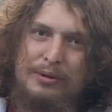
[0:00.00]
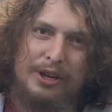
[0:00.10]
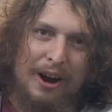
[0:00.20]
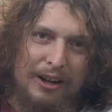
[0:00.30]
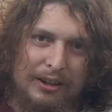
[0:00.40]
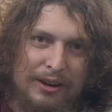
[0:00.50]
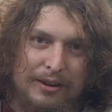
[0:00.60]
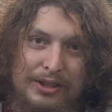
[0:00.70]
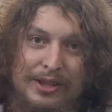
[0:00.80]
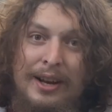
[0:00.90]

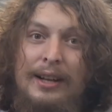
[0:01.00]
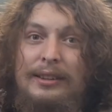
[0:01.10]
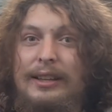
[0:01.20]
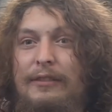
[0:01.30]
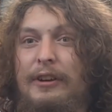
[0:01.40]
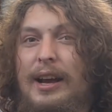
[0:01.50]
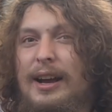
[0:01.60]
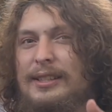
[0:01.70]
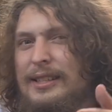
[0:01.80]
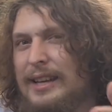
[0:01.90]
dollars, leaving
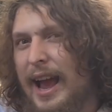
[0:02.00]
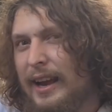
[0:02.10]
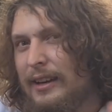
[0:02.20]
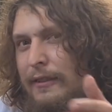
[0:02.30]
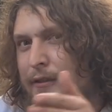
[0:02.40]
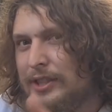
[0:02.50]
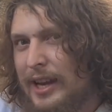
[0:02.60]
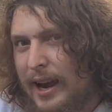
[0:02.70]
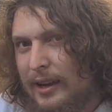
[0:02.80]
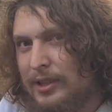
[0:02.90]
us negative
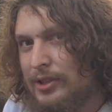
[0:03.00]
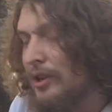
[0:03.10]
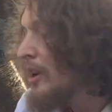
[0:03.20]
six.